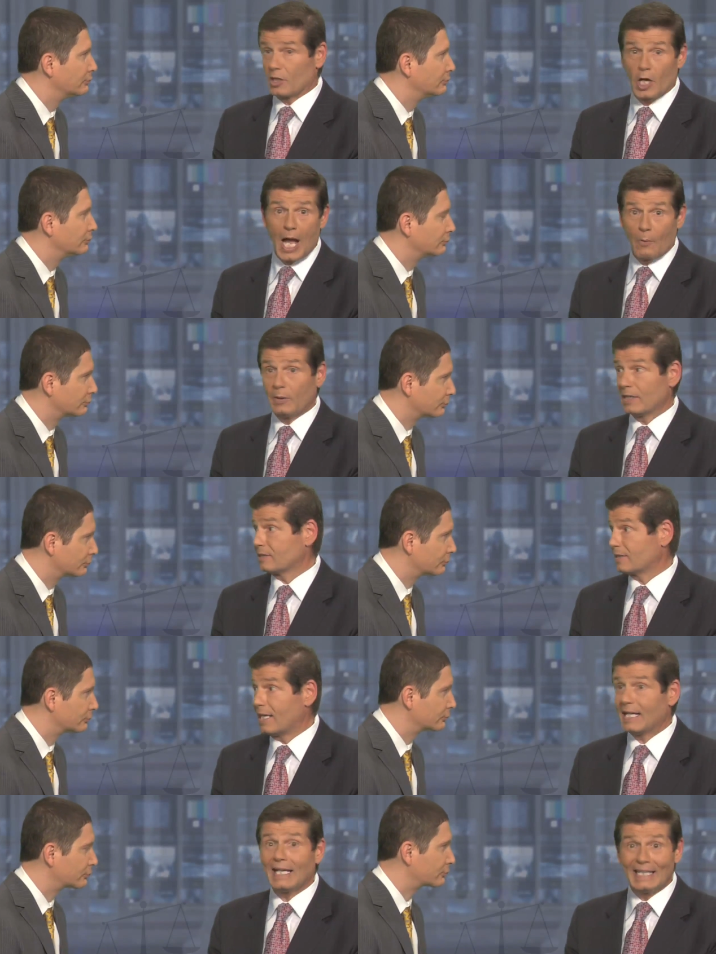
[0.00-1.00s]
Speaker 1: an eyewitness
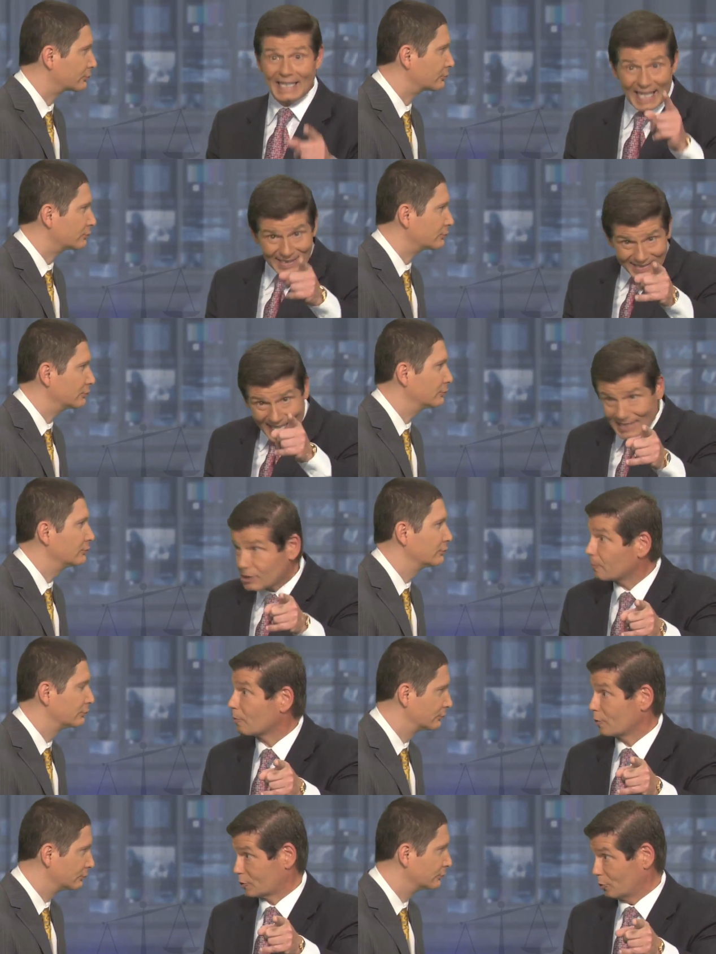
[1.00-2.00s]
saying, yes, that's the
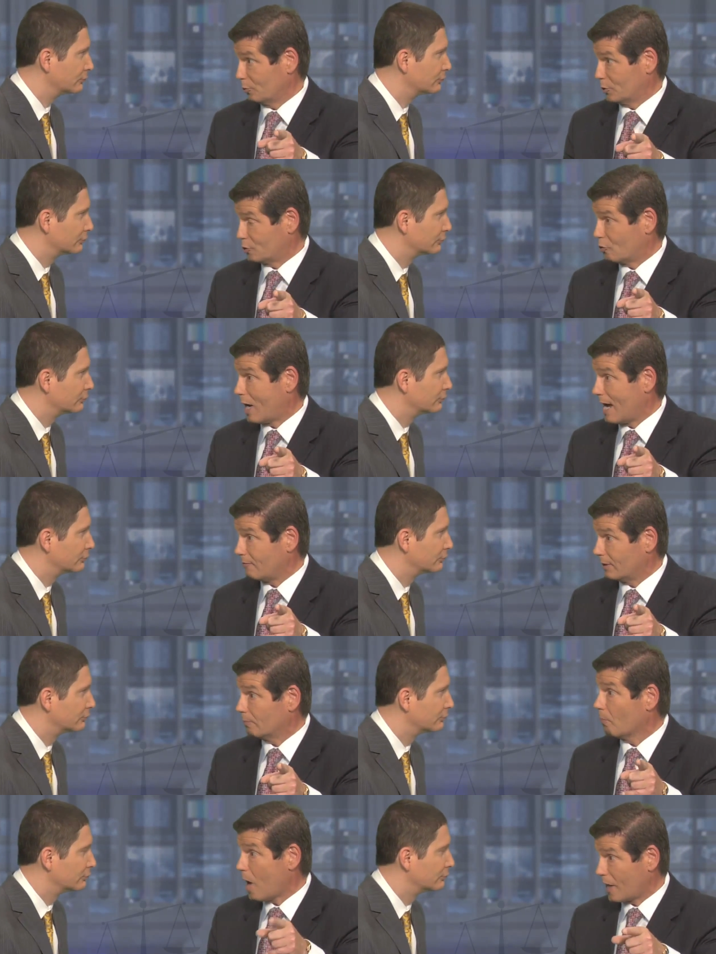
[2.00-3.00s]
person who was driving,
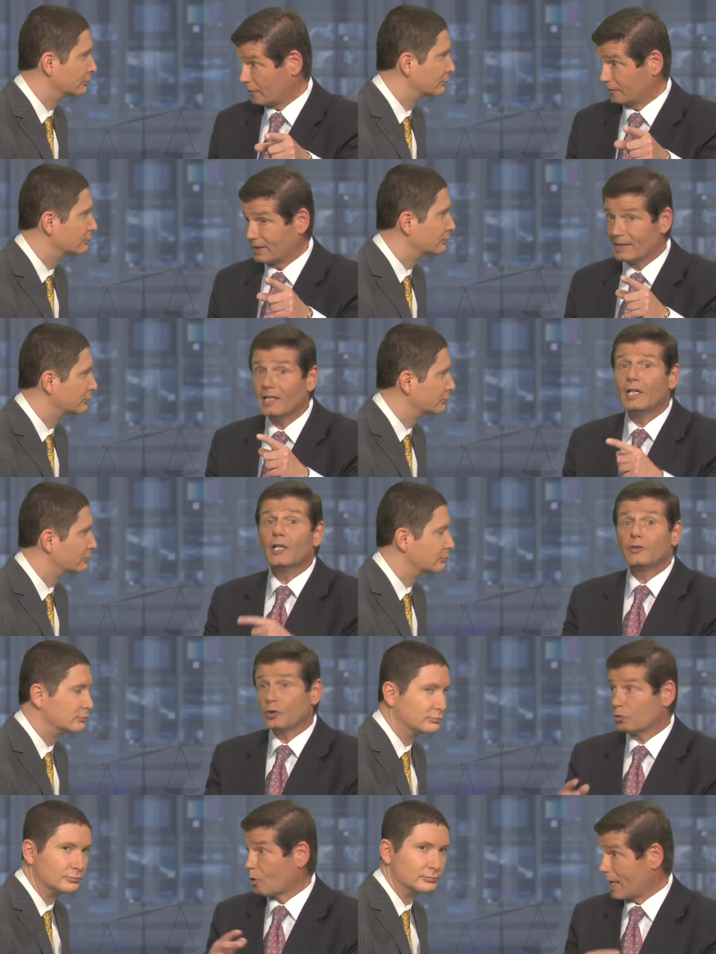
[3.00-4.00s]
modernly,
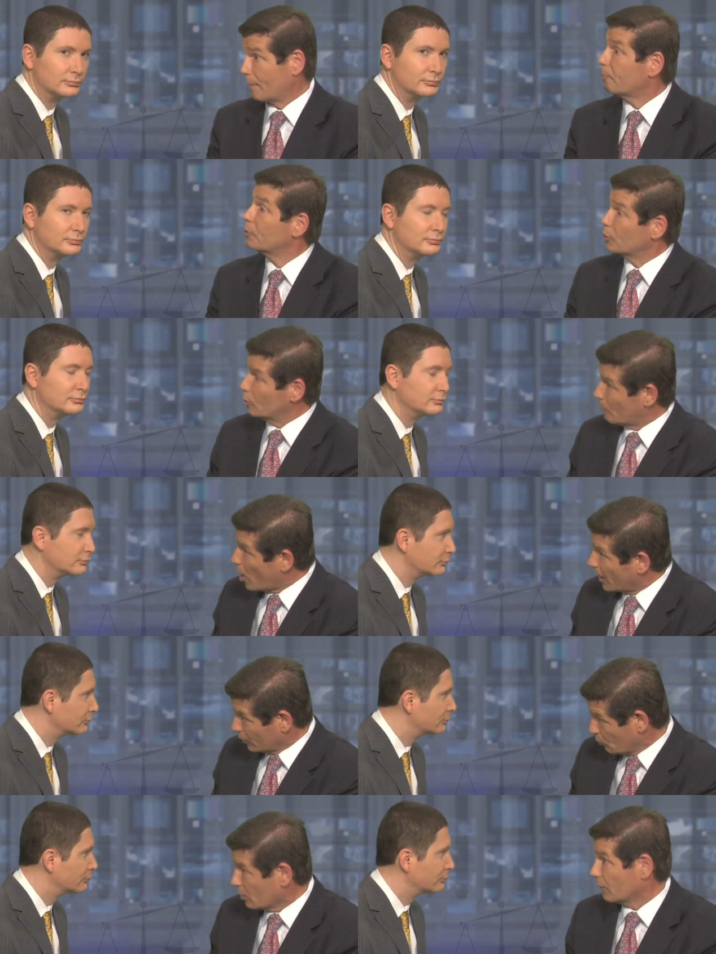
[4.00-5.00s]
to try to put you
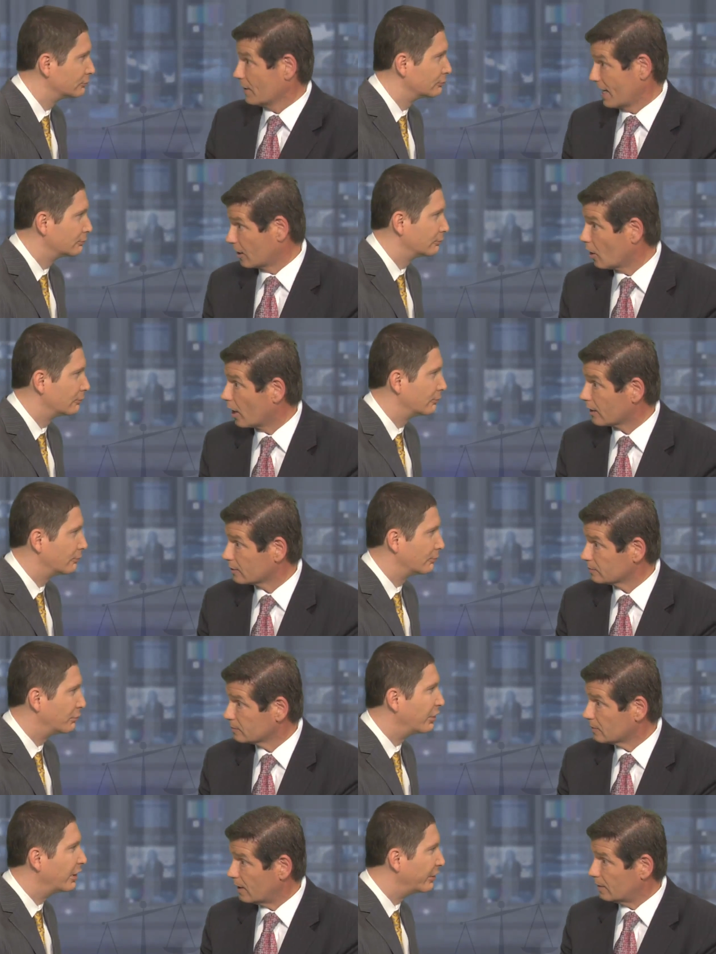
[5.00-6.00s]
behind the wheel of that car.
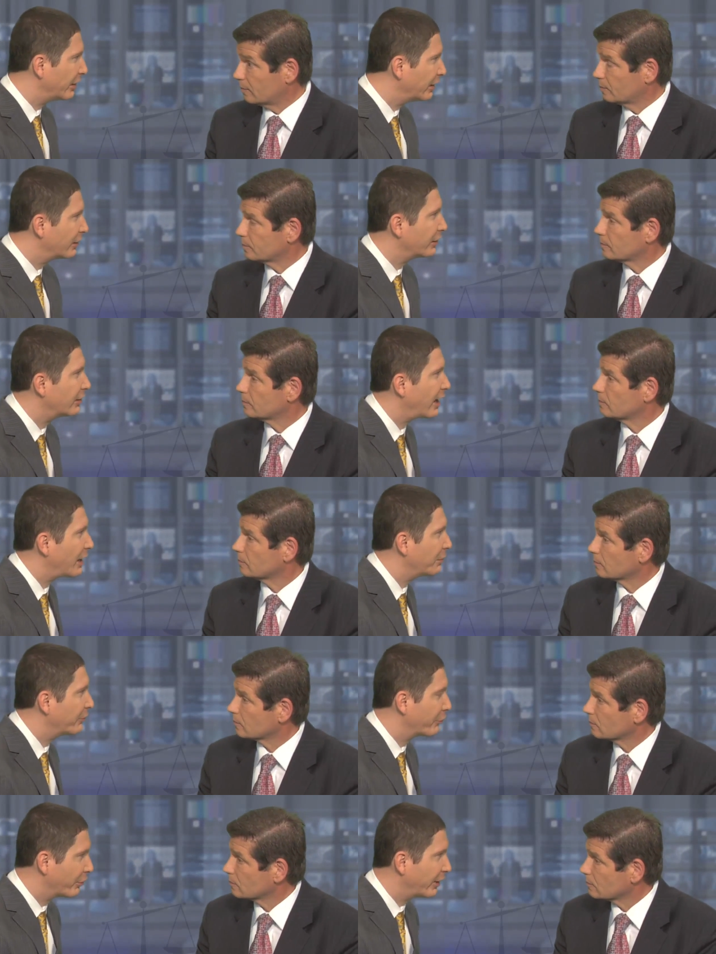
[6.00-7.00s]
Speaker 2: But at the end of the day,
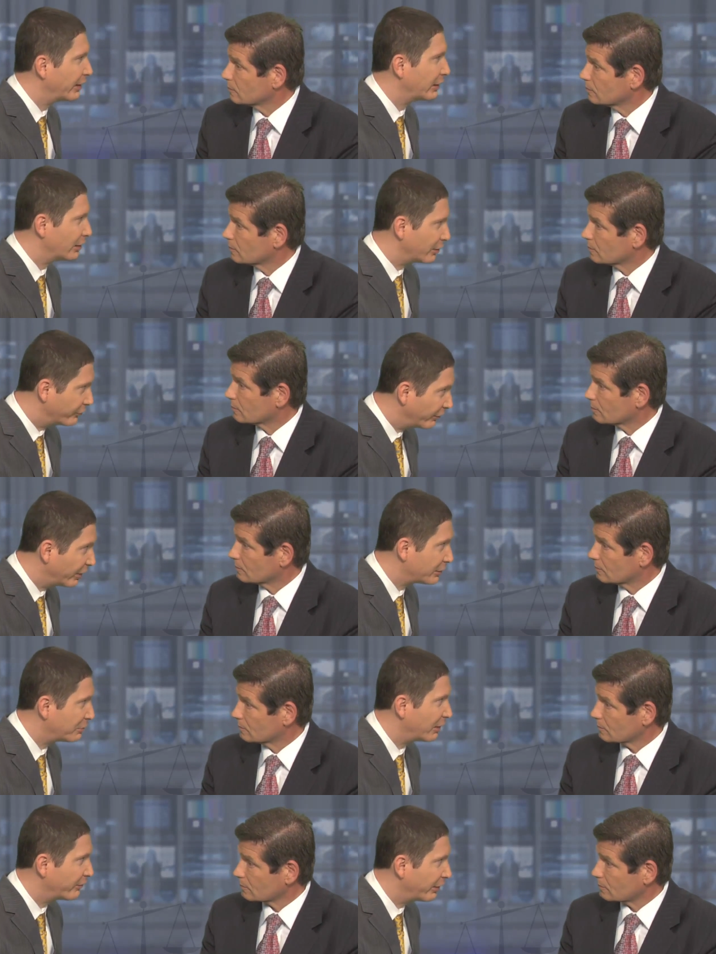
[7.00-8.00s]
before they can convict
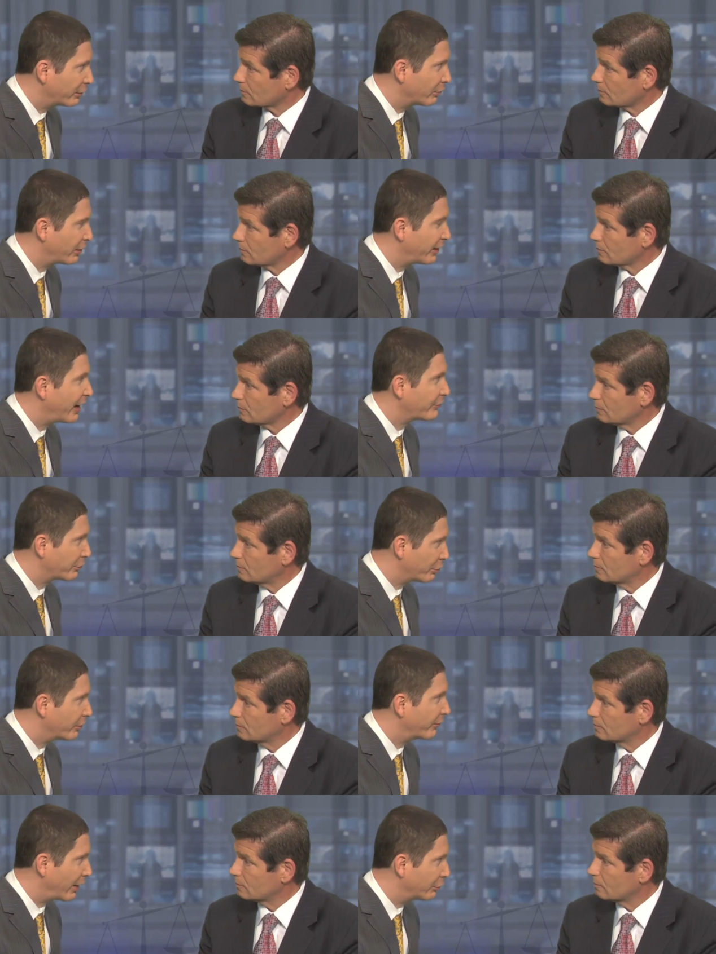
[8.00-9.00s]
me of hit and run, they have to
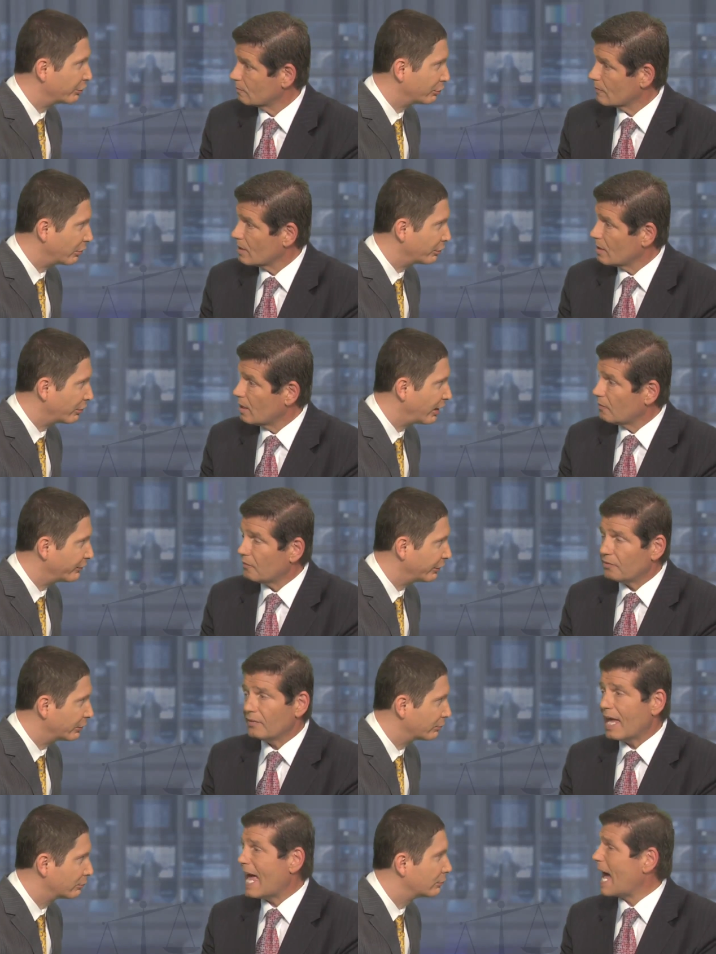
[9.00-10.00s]
prove I was the one driving.
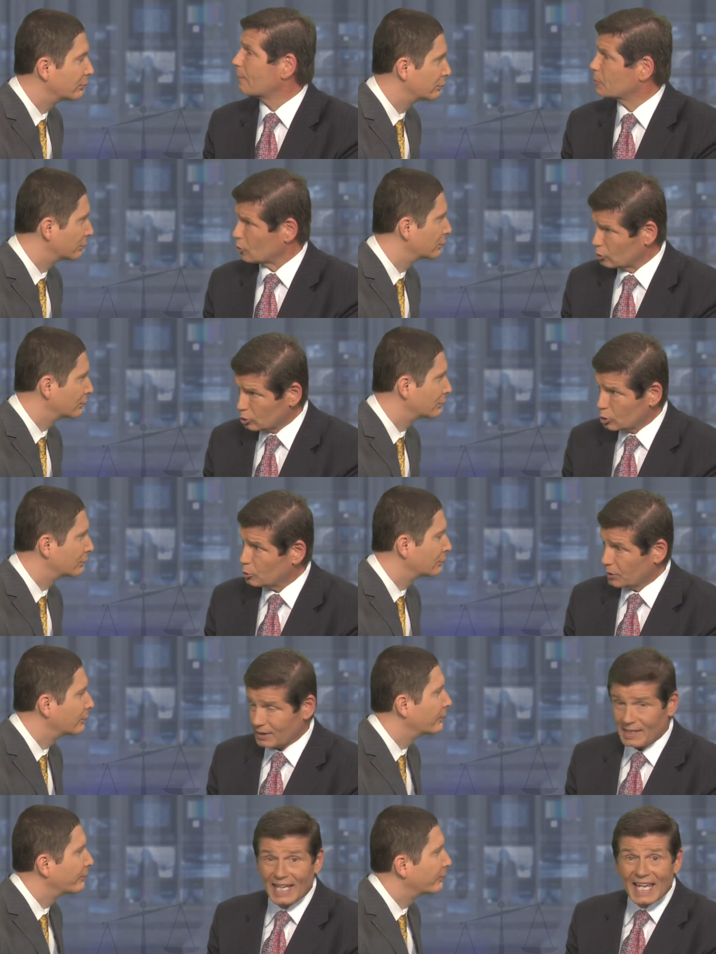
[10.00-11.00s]

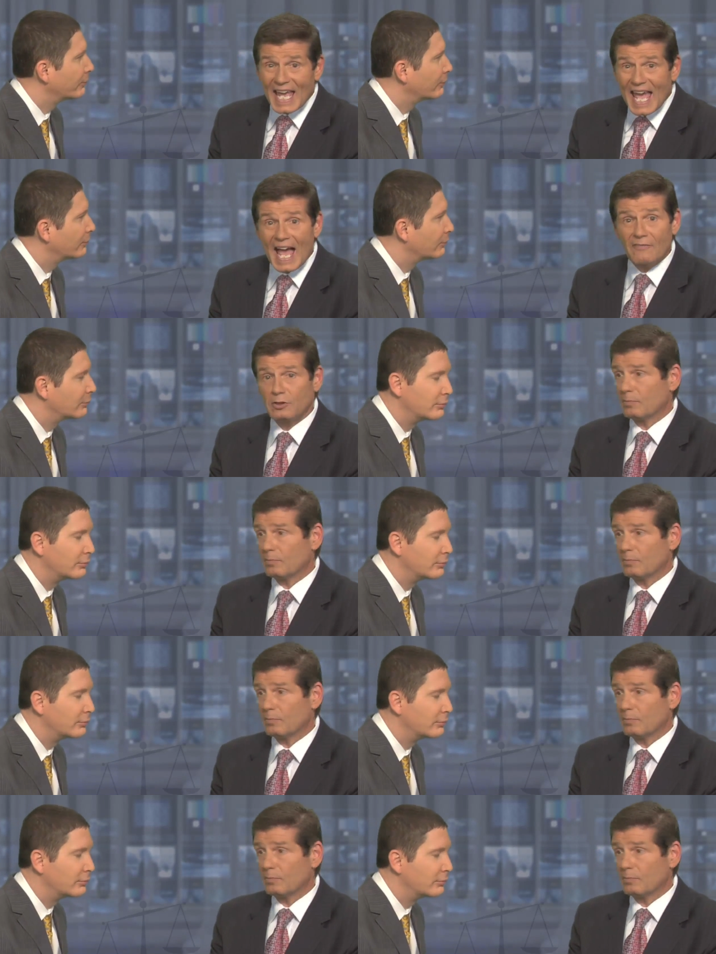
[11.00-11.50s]
Speaker 1: Absolutely. They have to